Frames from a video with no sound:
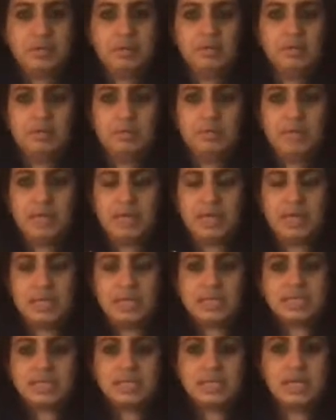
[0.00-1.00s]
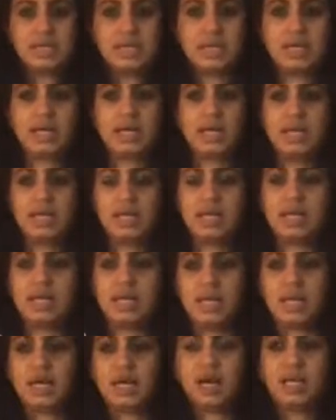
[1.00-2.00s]
Because
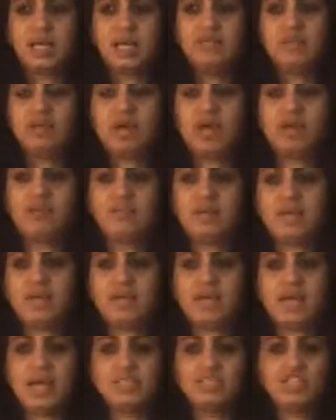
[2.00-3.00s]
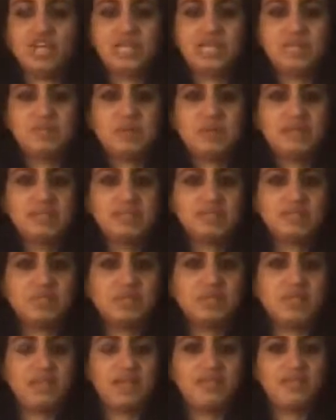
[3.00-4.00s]
even Ayurveda and Chinese medicine
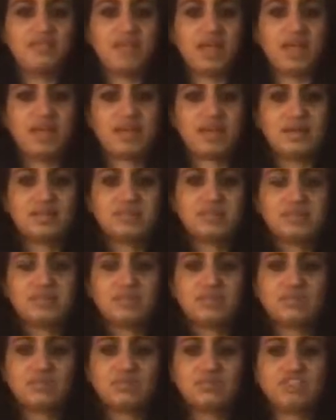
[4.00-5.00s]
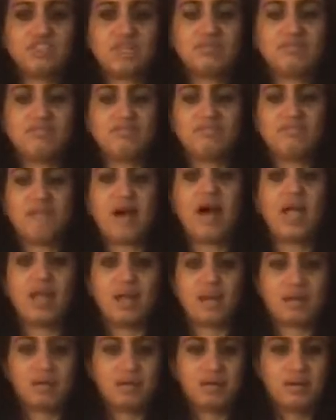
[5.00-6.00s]
believe that there's this sort of gentle
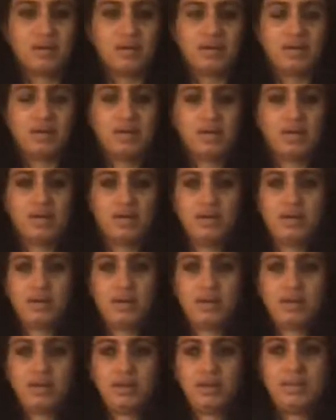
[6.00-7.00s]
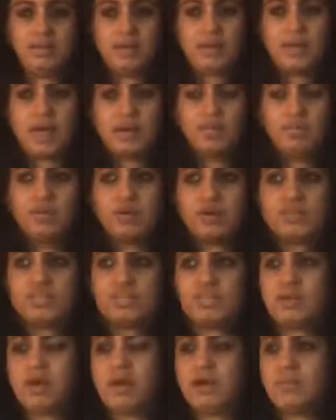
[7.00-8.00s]
fire that burns
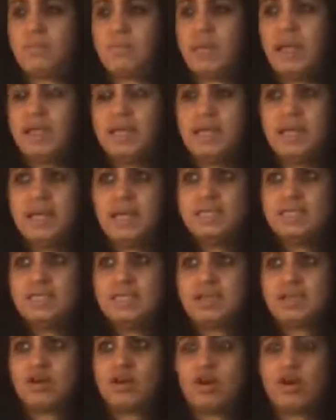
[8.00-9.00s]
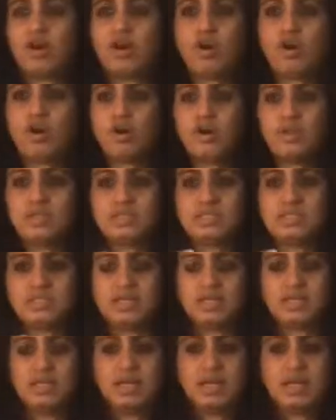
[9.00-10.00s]
in our bellies, in our
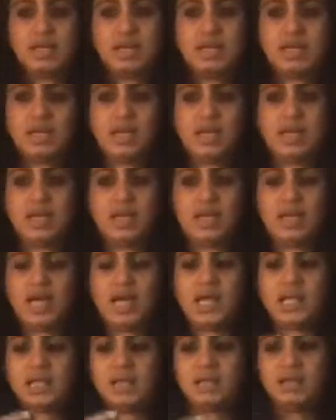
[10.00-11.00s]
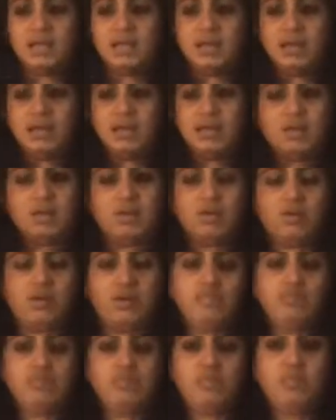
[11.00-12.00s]
hearts. And
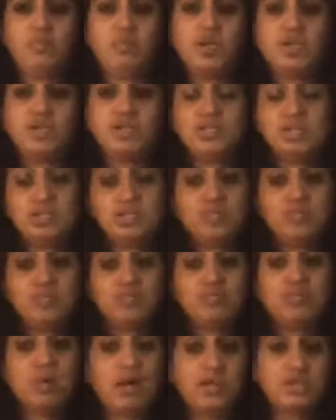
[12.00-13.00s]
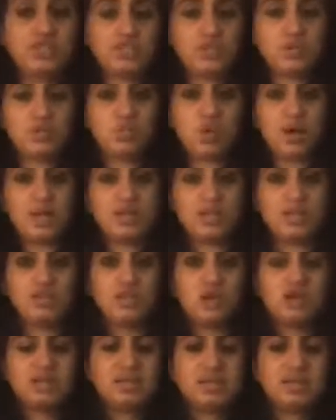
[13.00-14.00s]
if it burns too much in one and
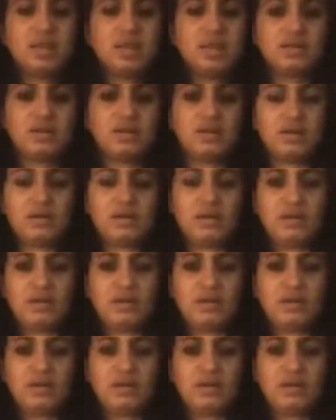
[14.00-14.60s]
not the other,